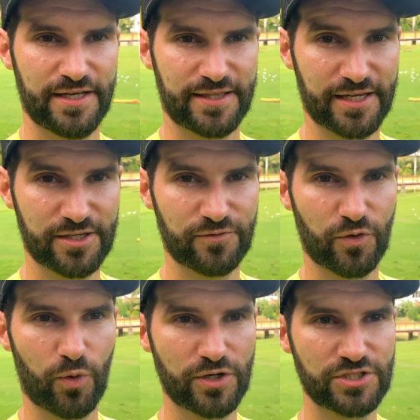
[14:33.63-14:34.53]
thank you
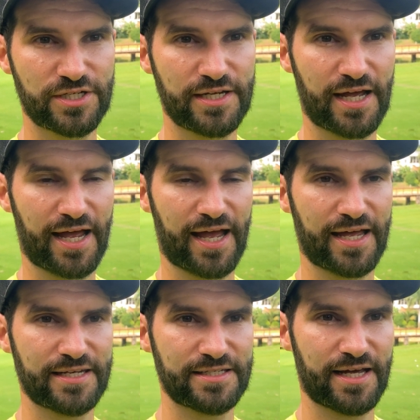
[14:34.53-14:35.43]
for watching,
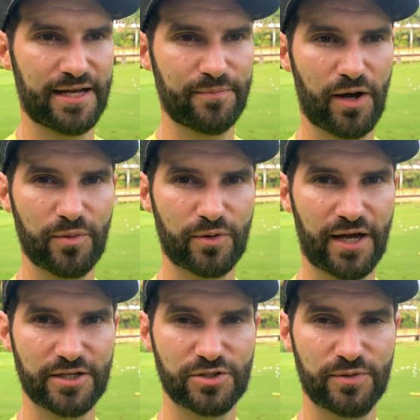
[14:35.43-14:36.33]
and I will
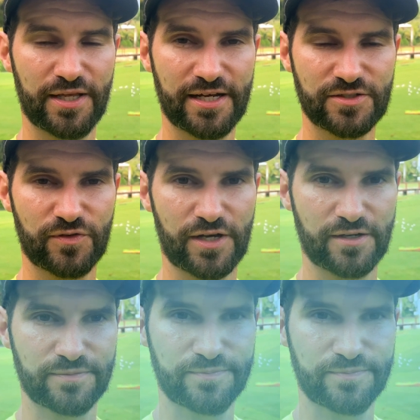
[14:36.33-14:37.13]
catch you in the next video.